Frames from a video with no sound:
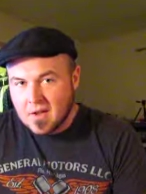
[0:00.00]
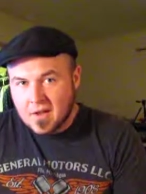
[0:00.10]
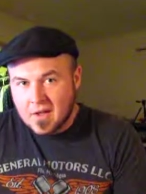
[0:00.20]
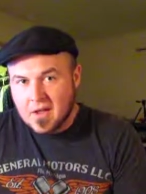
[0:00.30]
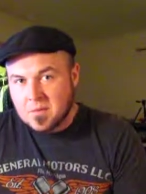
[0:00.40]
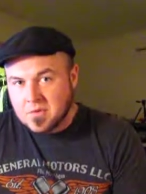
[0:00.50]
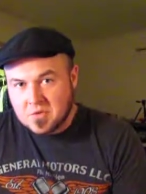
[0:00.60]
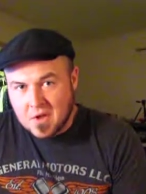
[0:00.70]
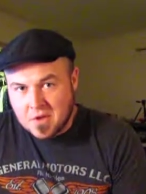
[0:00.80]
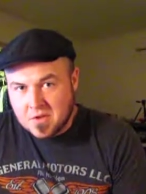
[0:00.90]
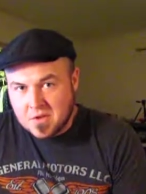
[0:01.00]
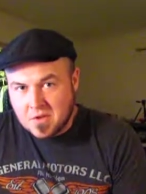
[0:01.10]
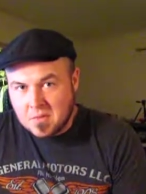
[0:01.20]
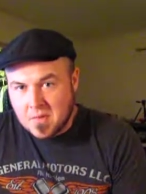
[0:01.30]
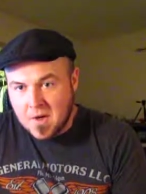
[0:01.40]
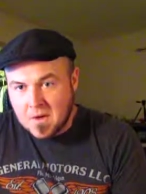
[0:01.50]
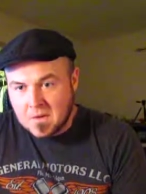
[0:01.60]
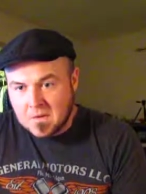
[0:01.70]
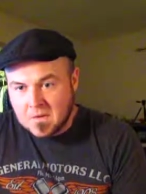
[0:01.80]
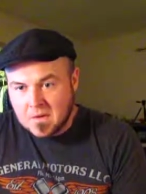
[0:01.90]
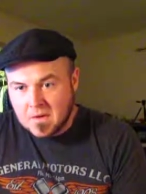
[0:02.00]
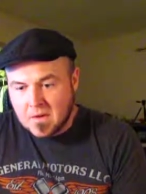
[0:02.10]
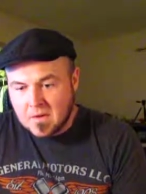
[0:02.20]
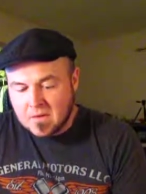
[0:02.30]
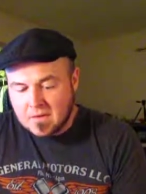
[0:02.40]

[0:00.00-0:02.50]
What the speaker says: any obstructions in the barrel, you know.